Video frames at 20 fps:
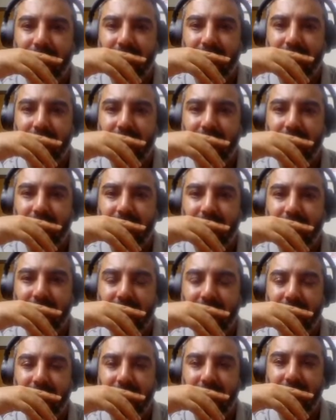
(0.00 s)

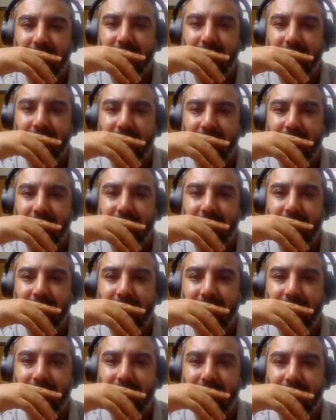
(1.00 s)

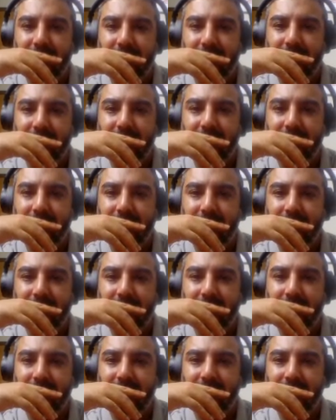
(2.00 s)

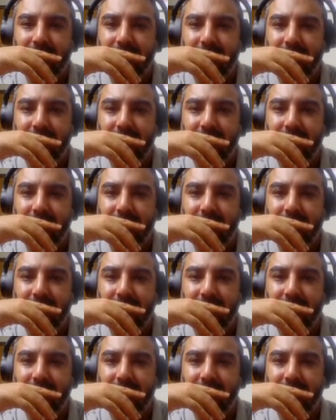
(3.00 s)
[no speech]